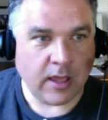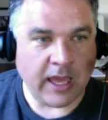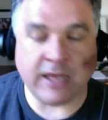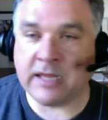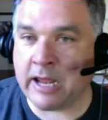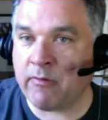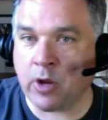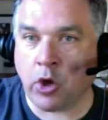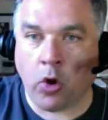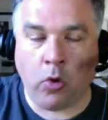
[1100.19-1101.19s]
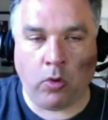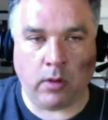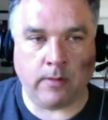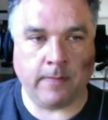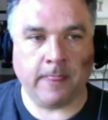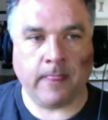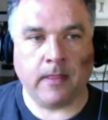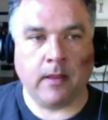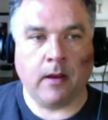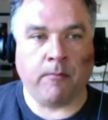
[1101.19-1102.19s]
And Gerrit Cole,
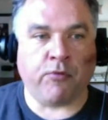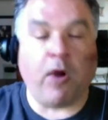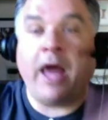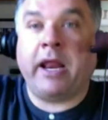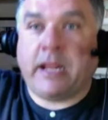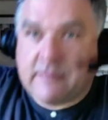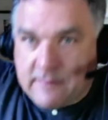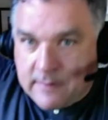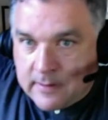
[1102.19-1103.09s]
product